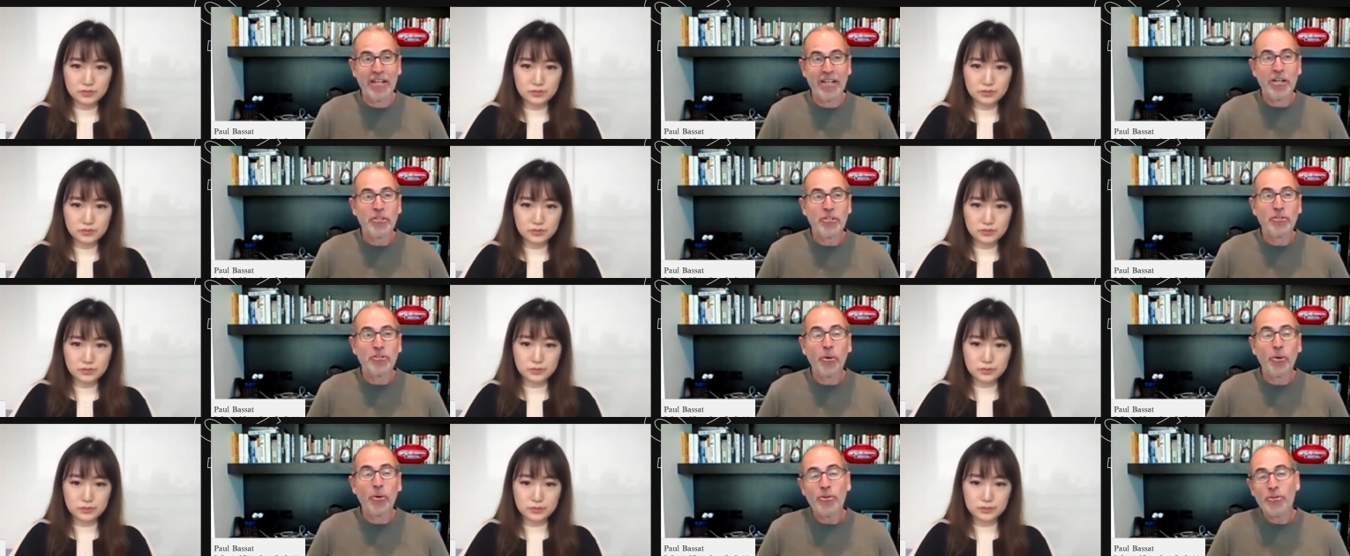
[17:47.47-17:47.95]

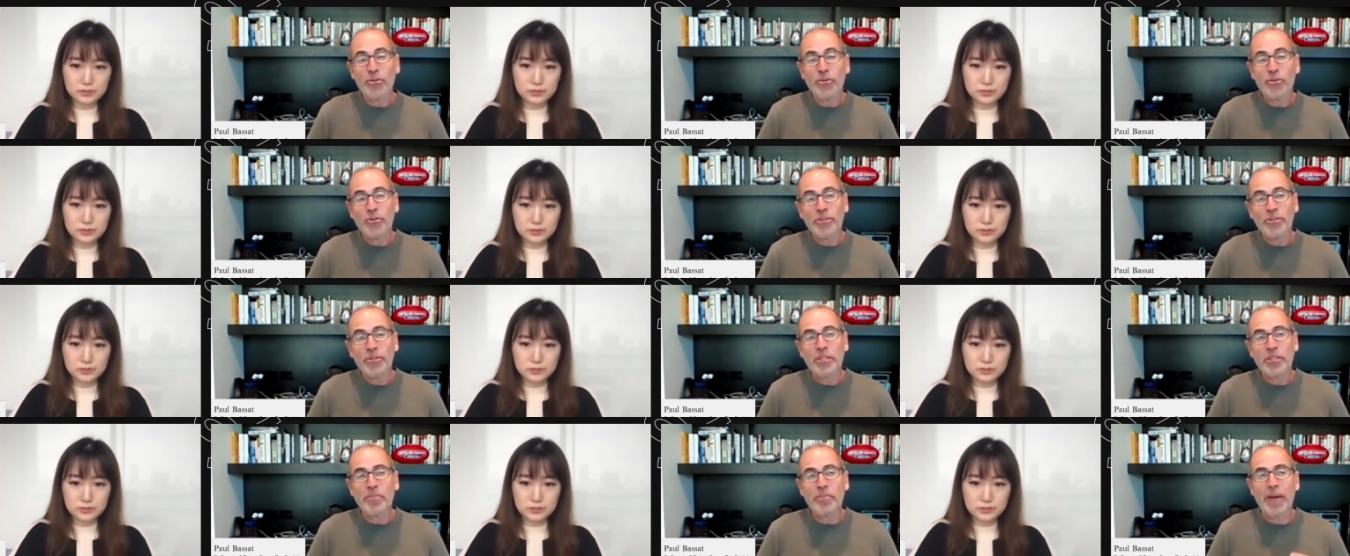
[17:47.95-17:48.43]
Speaker 1: Talk to us
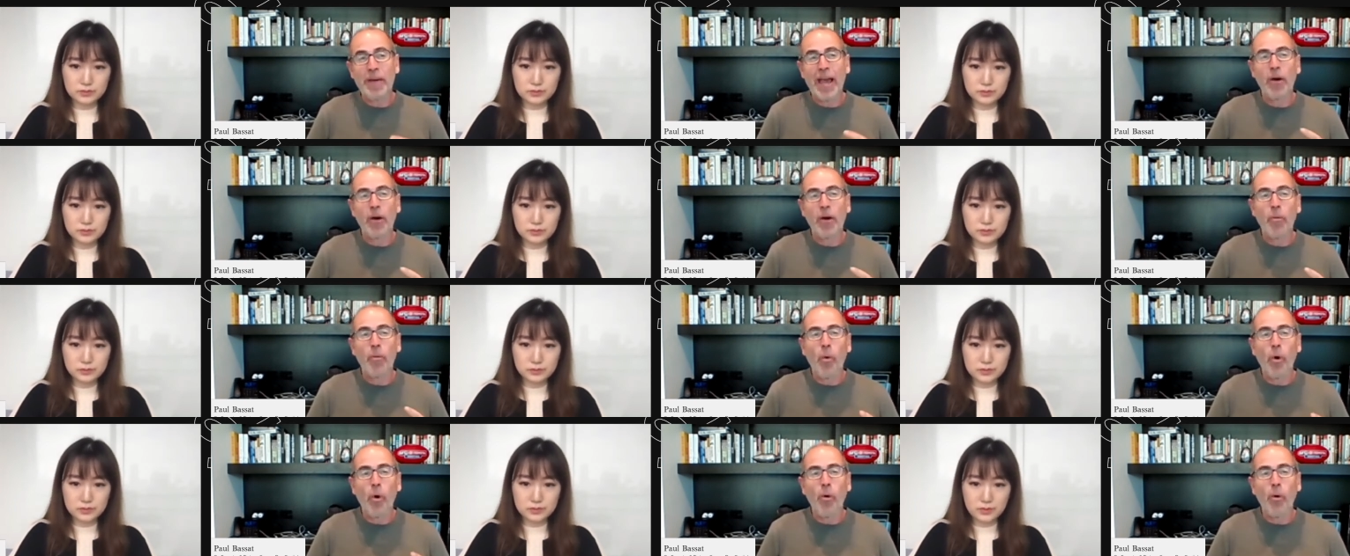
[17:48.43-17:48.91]
about
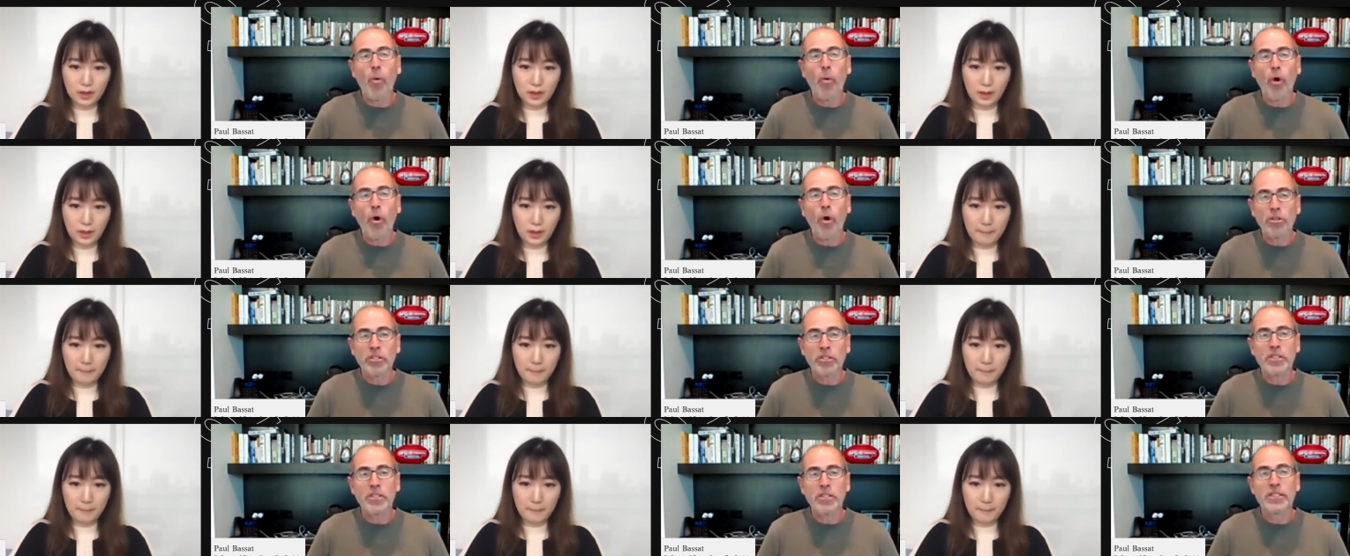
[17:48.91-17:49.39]
what,
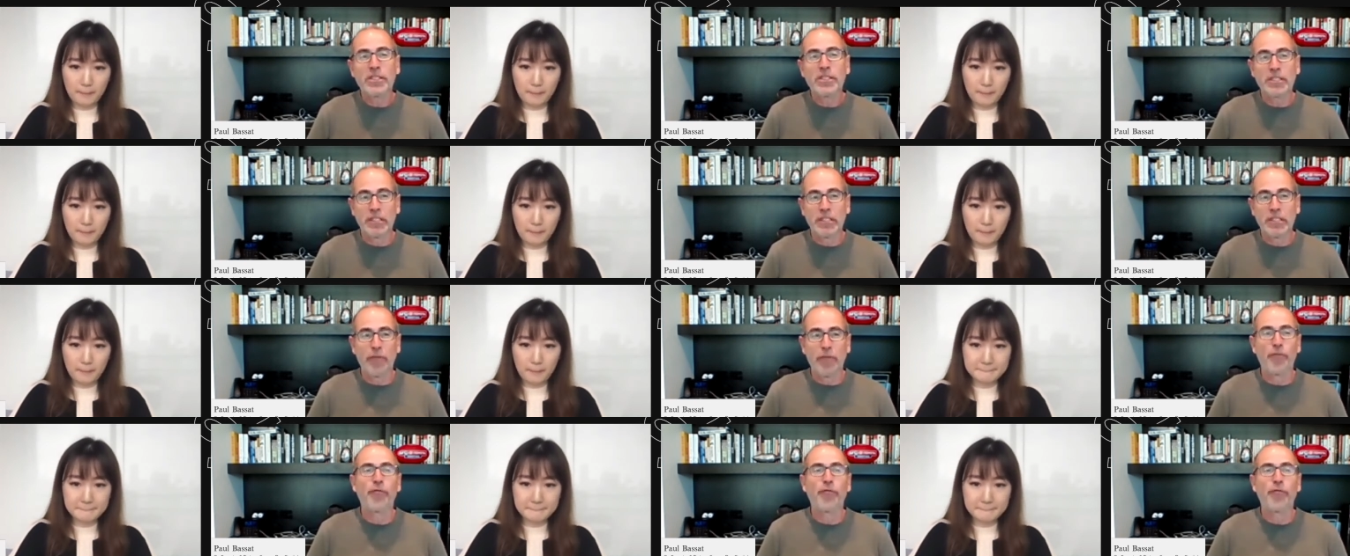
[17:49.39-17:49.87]
what's
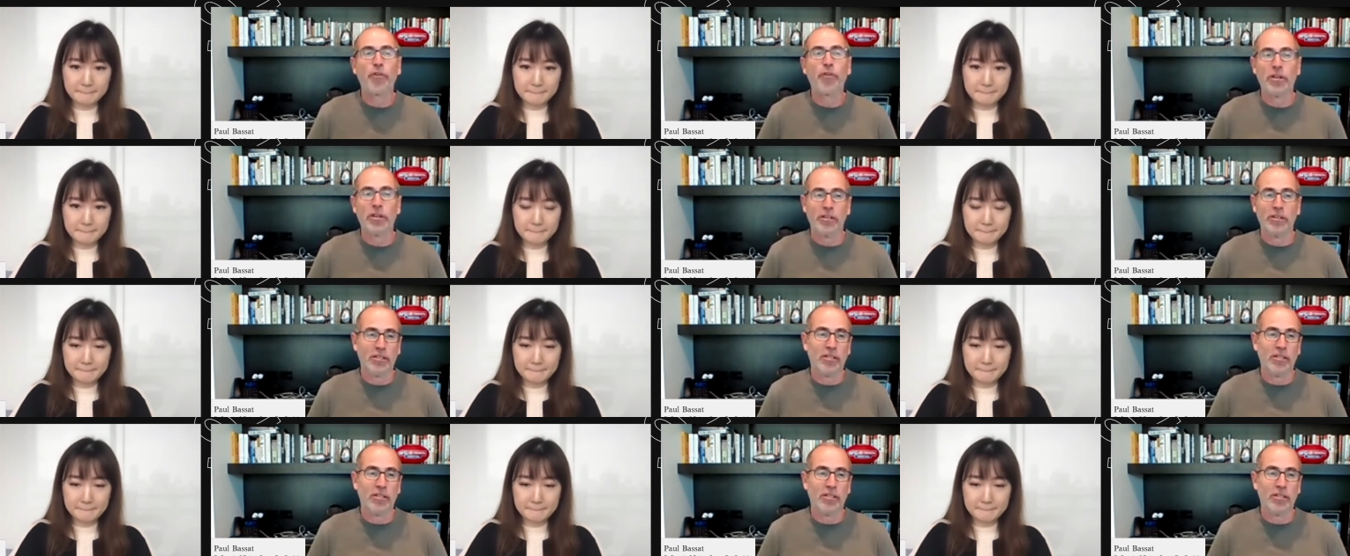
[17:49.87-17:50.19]
different.